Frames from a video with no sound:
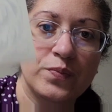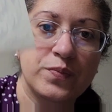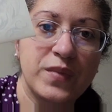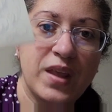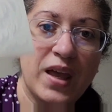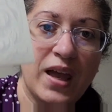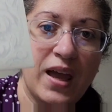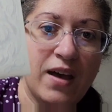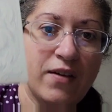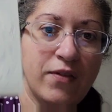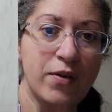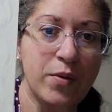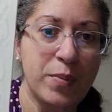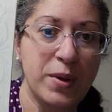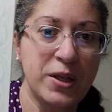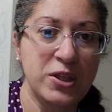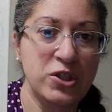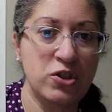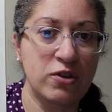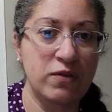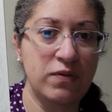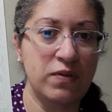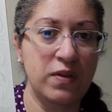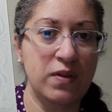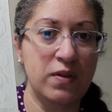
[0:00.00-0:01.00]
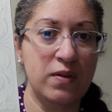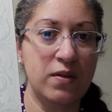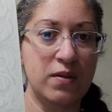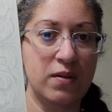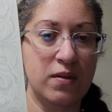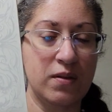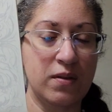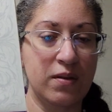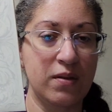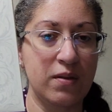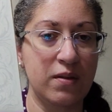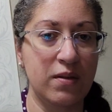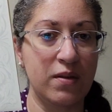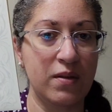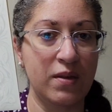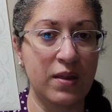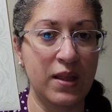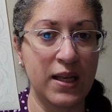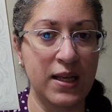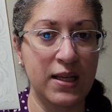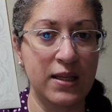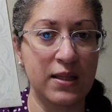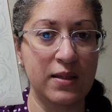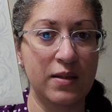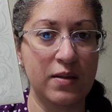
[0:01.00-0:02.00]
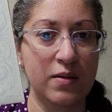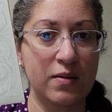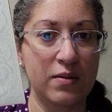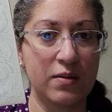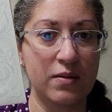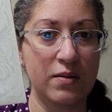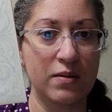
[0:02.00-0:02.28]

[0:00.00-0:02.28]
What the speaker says: I have a bunch of these,